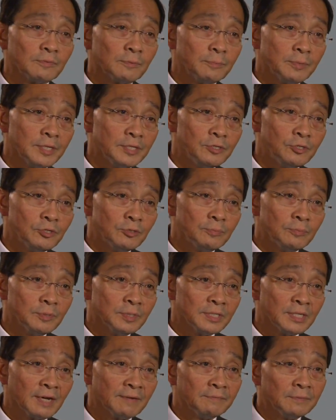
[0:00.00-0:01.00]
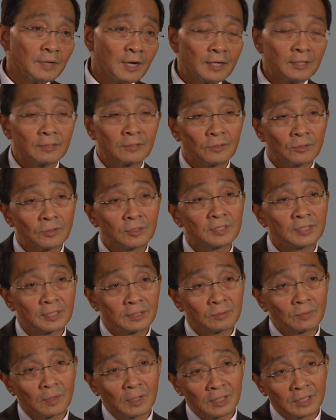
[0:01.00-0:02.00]
for brain tumors have not looked
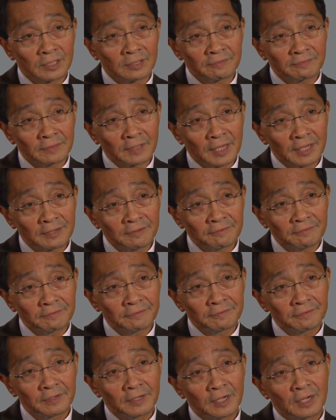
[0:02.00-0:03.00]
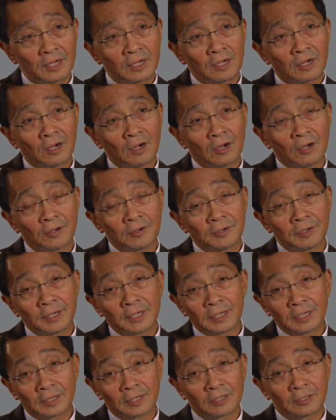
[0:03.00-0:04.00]
at quality of life on
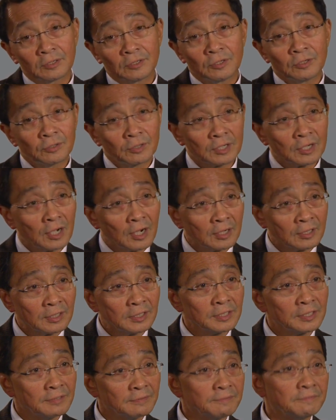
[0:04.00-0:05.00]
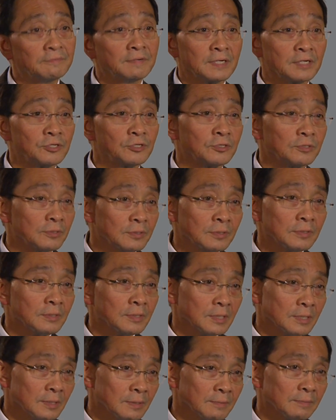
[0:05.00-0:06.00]
neurocognitive function
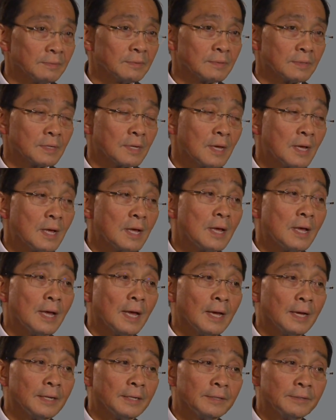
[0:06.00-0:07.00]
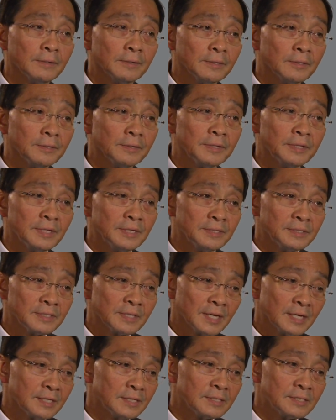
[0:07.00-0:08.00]
and on
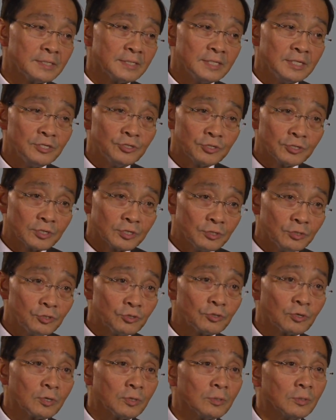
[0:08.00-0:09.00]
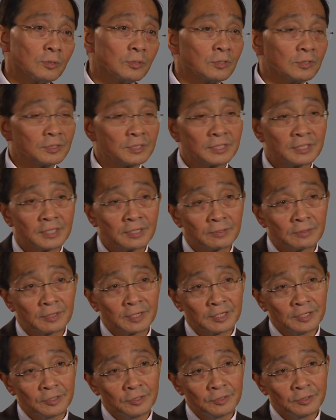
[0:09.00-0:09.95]
things like seizure control or steroid